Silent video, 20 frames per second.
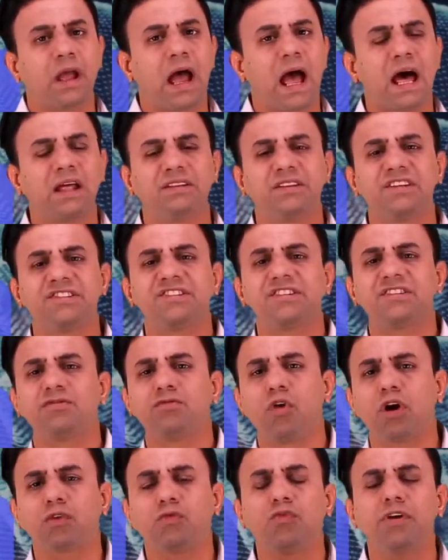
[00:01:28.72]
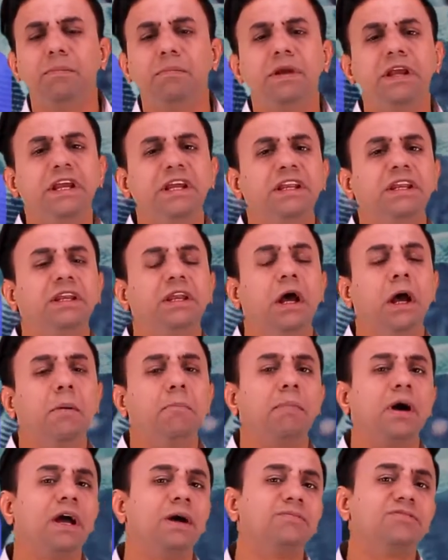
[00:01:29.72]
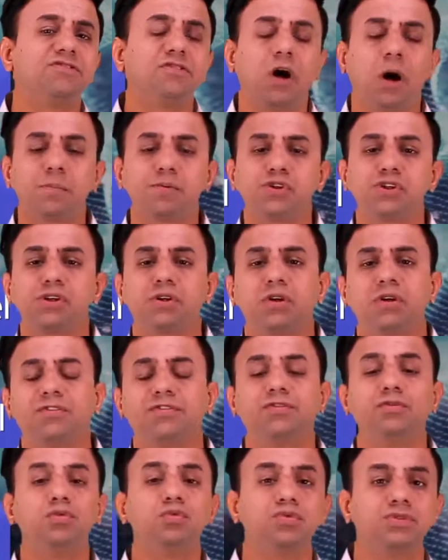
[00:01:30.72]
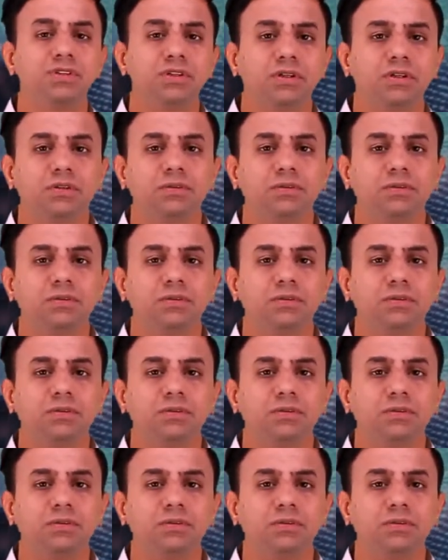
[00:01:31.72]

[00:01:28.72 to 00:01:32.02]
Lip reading: And this is what we mean by absorption of food.